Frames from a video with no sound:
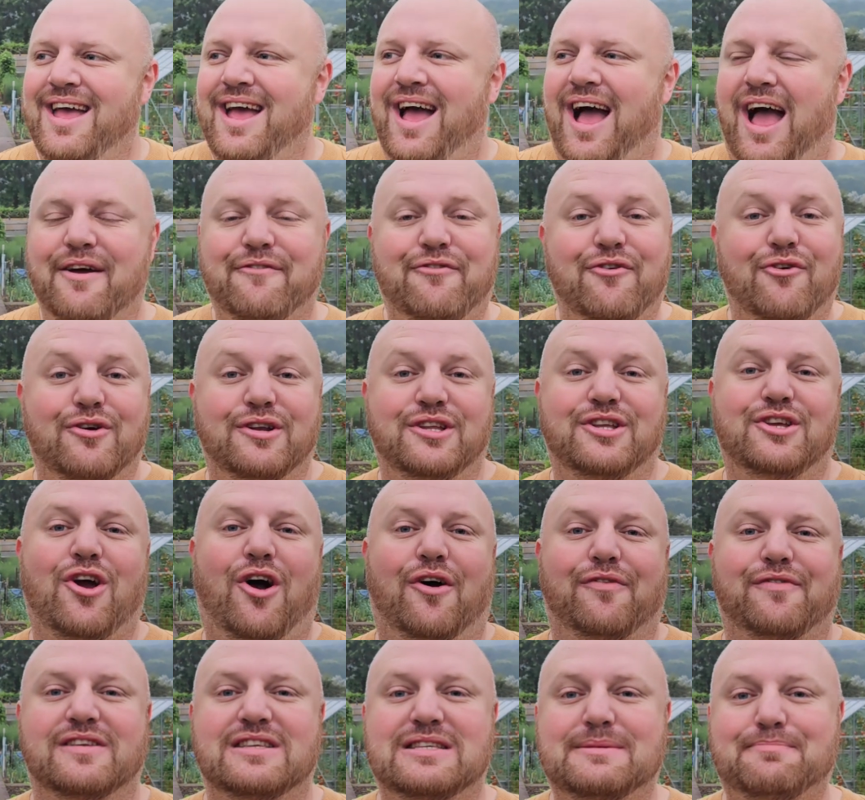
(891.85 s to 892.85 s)
I've already
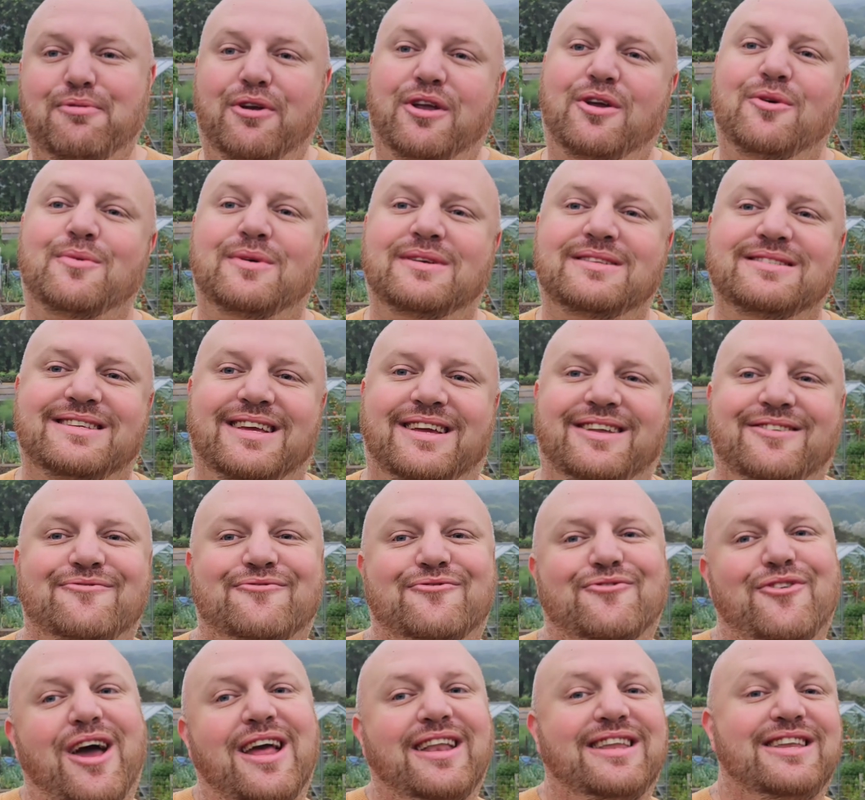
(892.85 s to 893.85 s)
got the spring ones in,
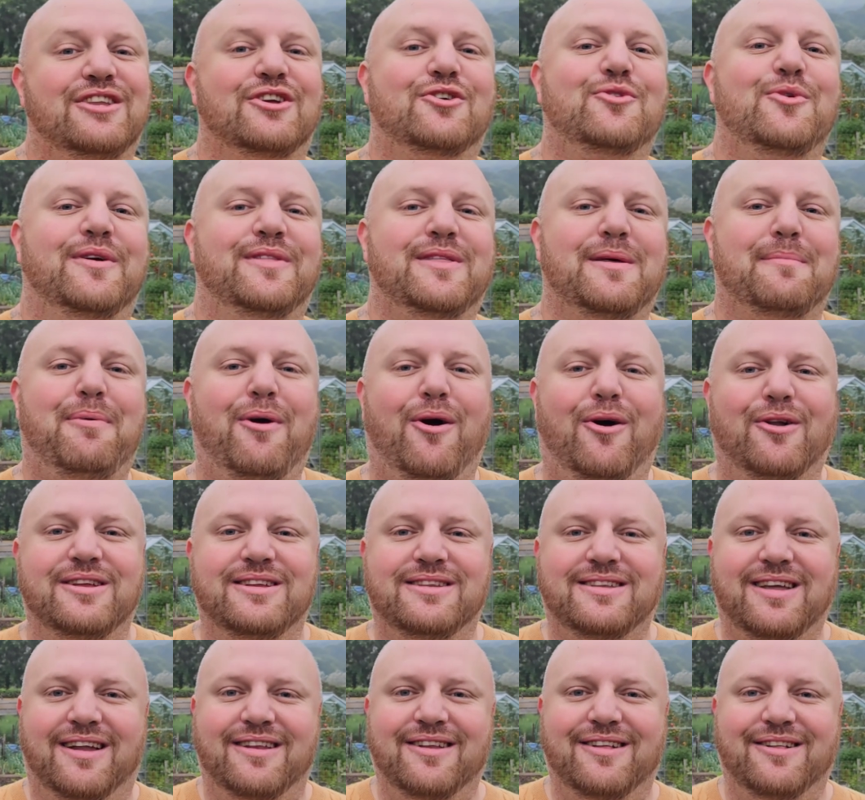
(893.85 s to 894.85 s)
ready to go in the
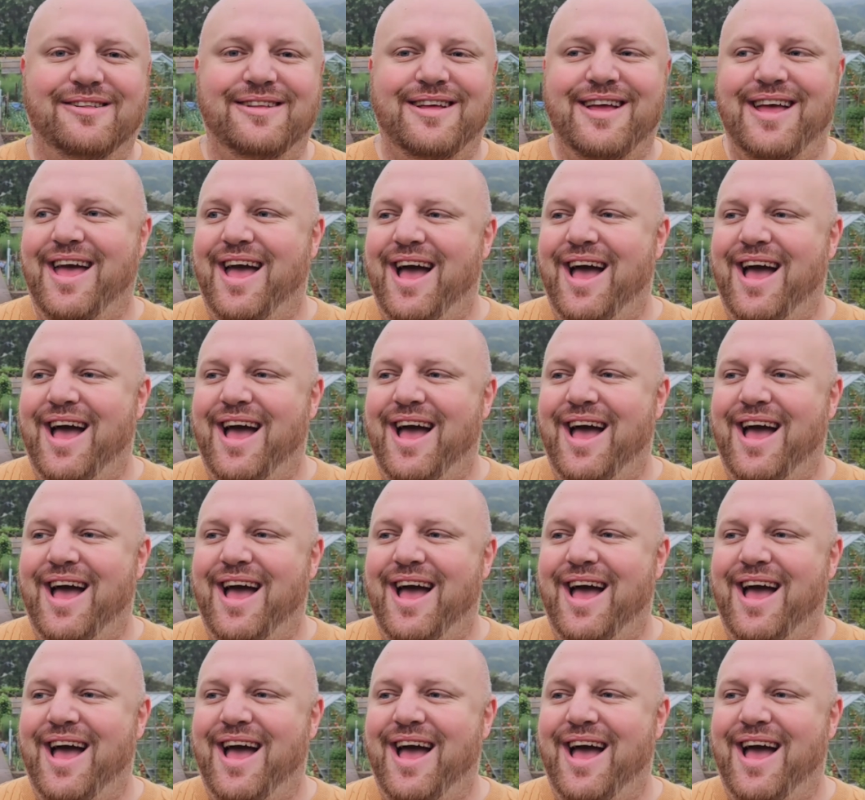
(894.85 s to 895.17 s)
polytunnel.